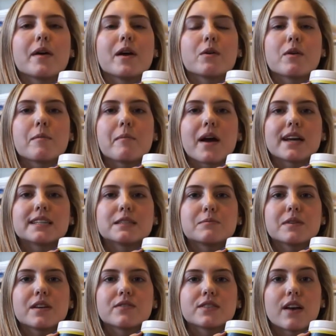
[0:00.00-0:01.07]
It reminds
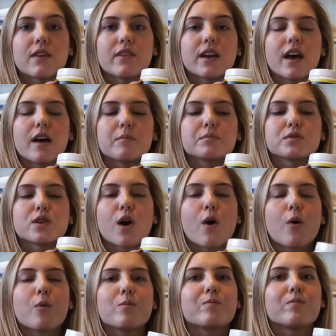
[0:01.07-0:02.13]
me of 7-Up,
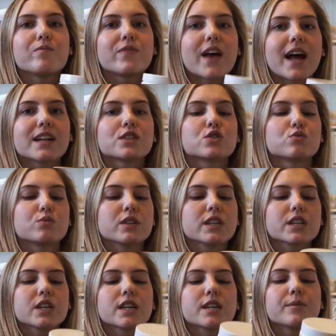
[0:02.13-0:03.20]
so that's really
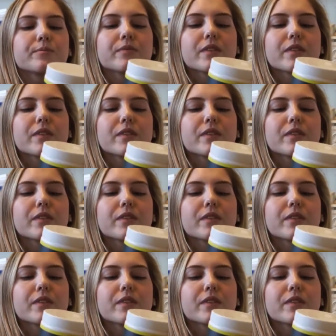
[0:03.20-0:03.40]
good.